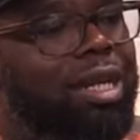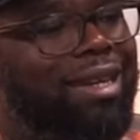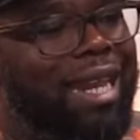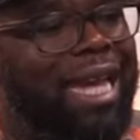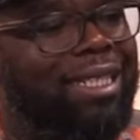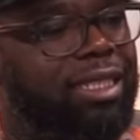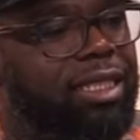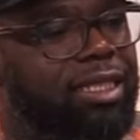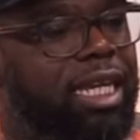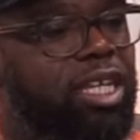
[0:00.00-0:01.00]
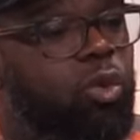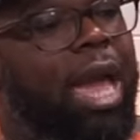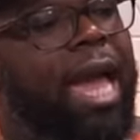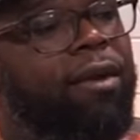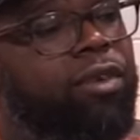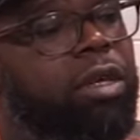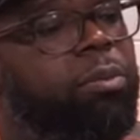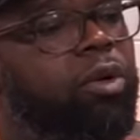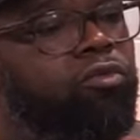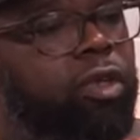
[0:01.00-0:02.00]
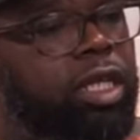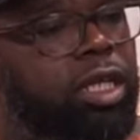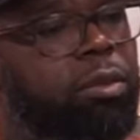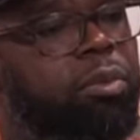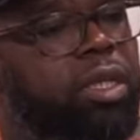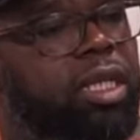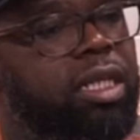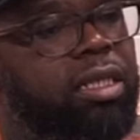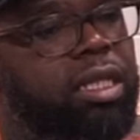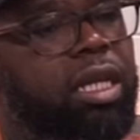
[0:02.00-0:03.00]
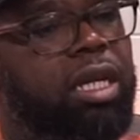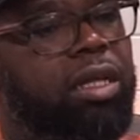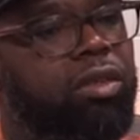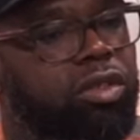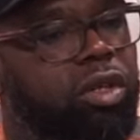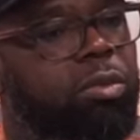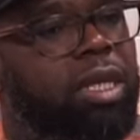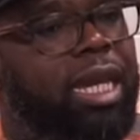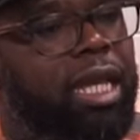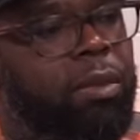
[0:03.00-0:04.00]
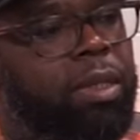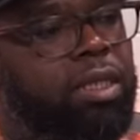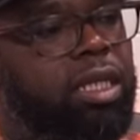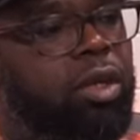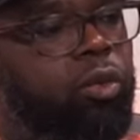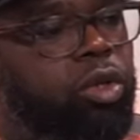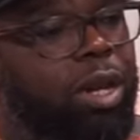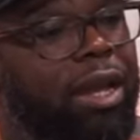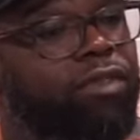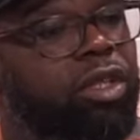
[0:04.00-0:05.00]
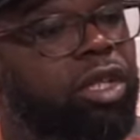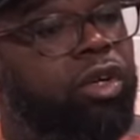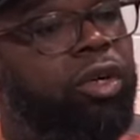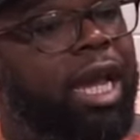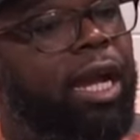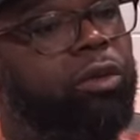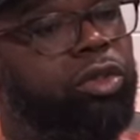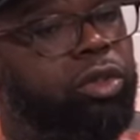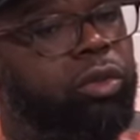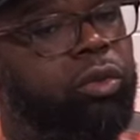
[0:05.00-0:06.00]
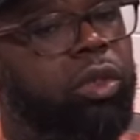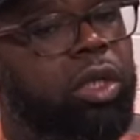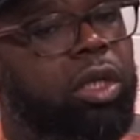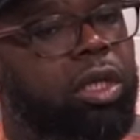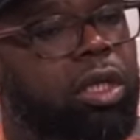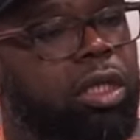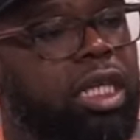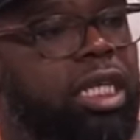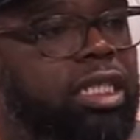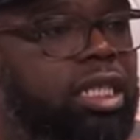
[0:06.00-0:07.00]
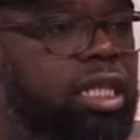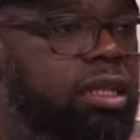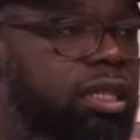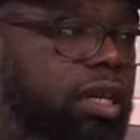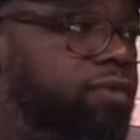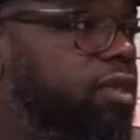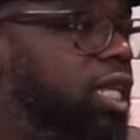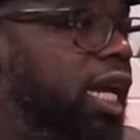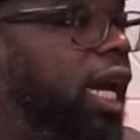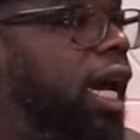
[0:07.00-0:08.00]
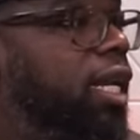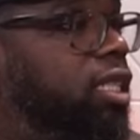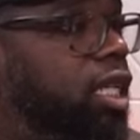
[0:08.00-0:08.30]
not just to say you have it, but really because there's going to be elements there where you have to learn how to lean into the gifts that God has